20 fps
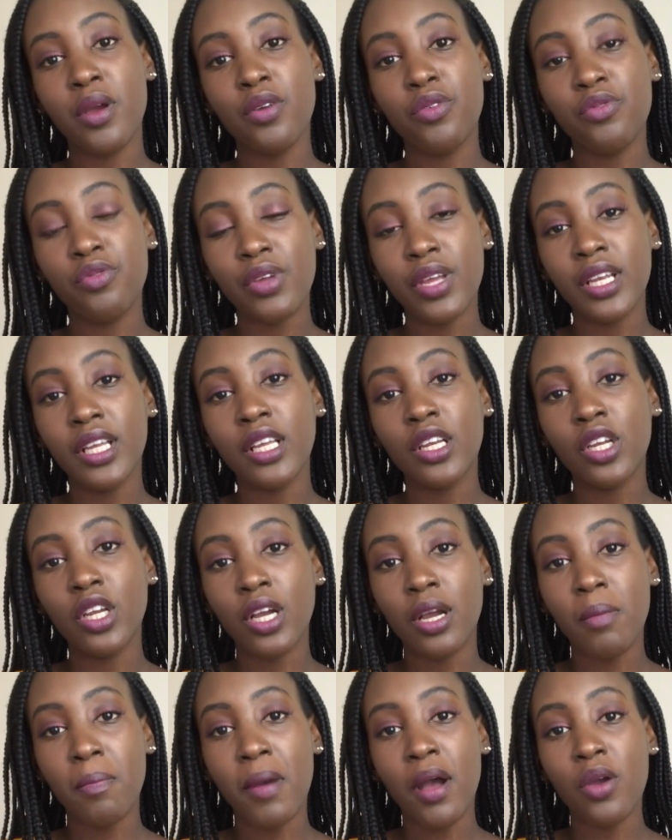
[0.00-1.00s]
really
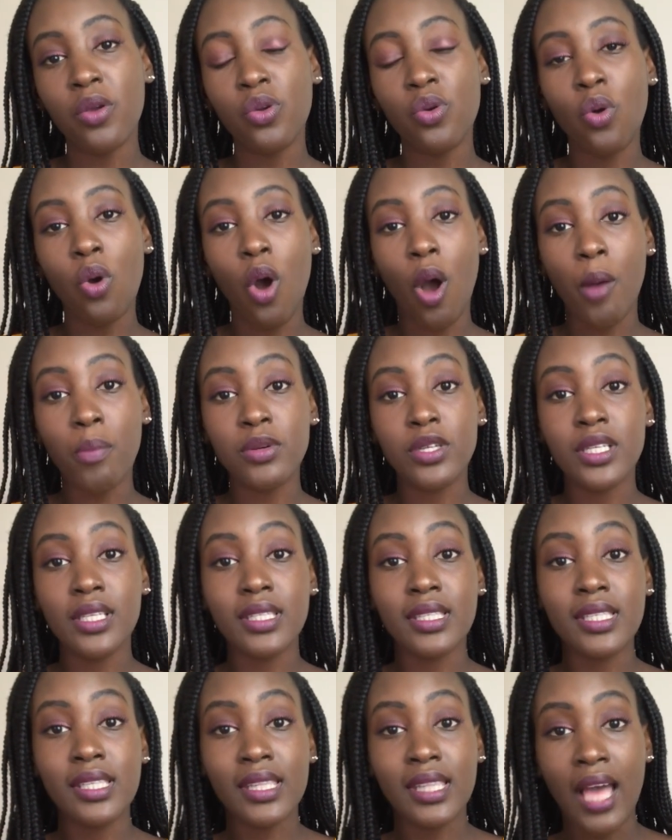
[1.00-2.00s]
look about your
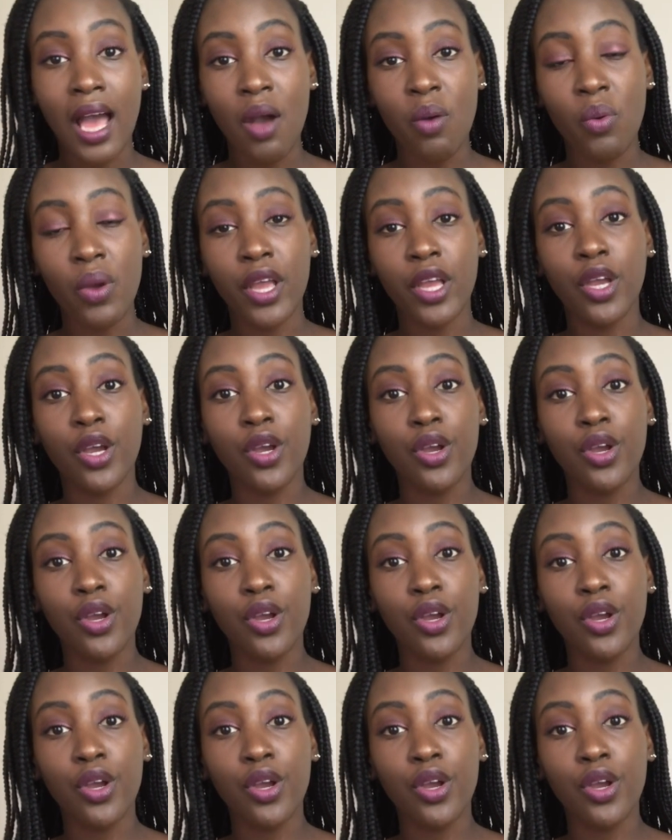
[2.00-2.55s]
options that way.